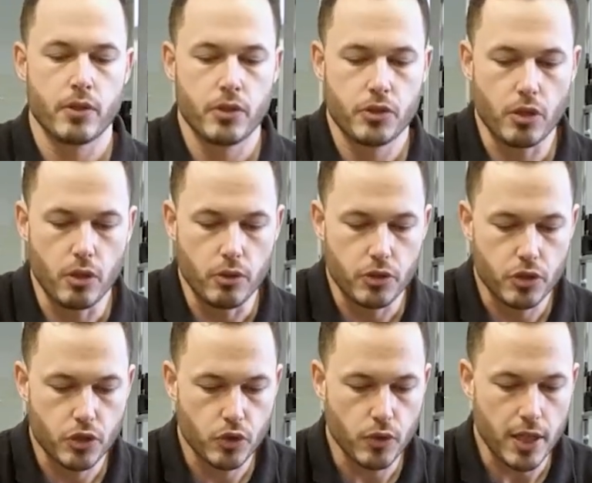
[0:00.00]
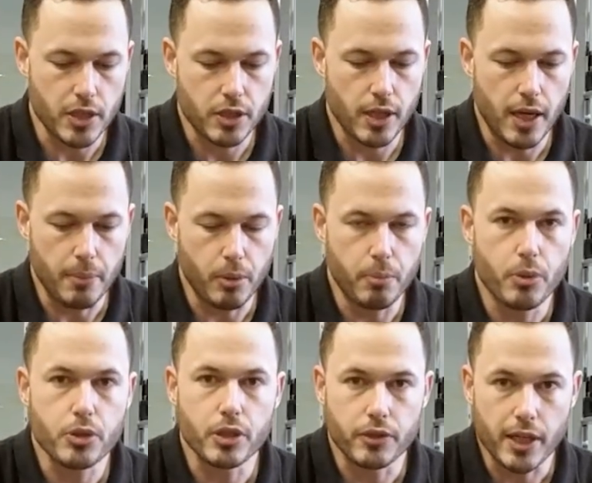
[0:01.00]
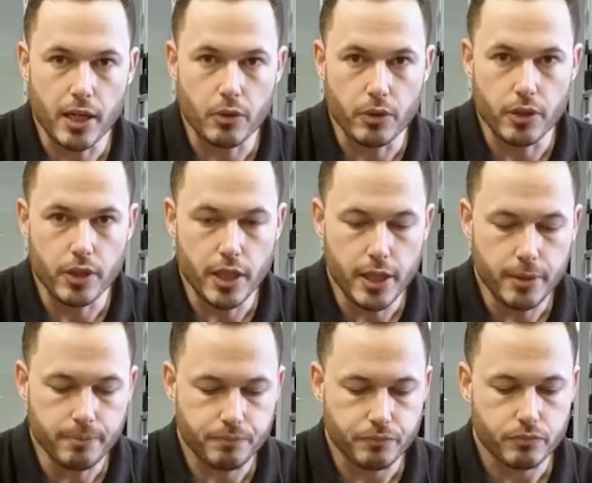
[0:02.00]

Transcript: So stretch that by pushing down on the knee.